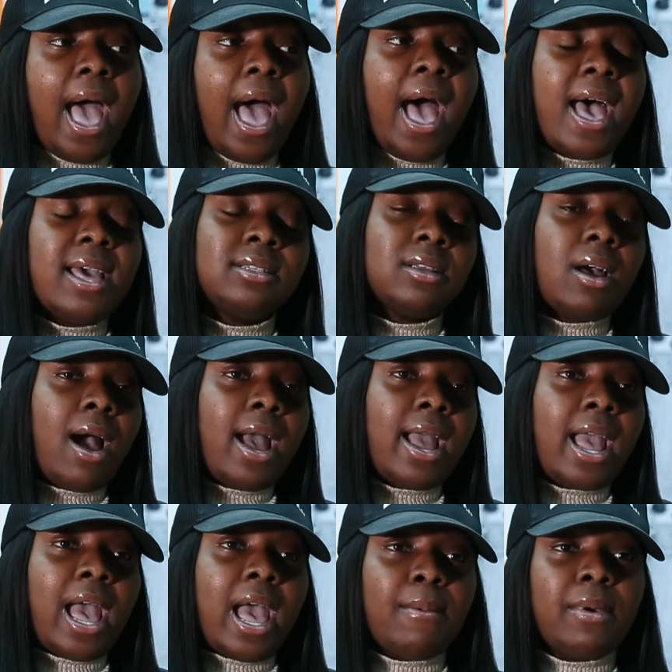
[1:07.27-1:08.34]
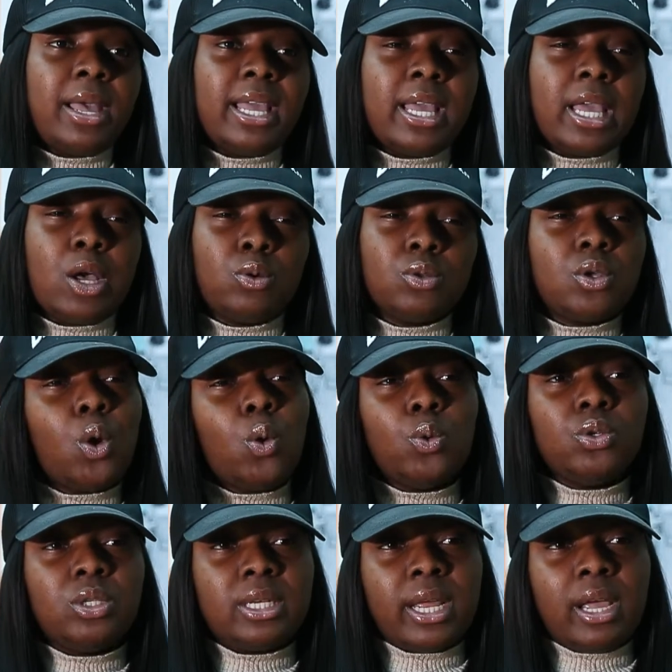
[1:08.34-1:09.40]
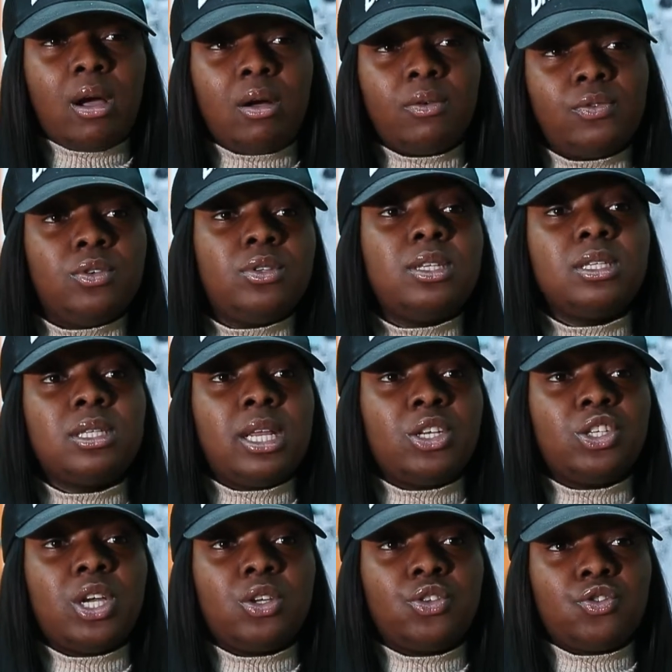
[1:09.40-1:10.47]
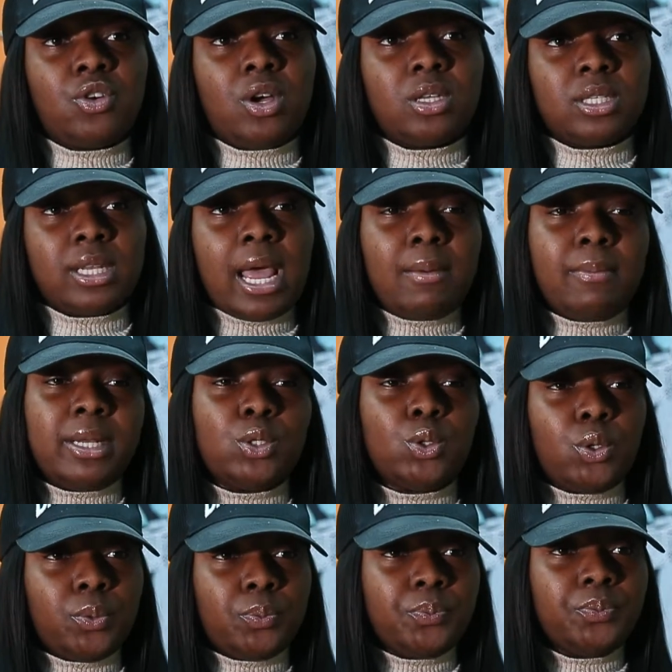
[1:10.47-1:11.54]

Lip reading: and I am a girls coordinator for the St Giles Trust and mentor.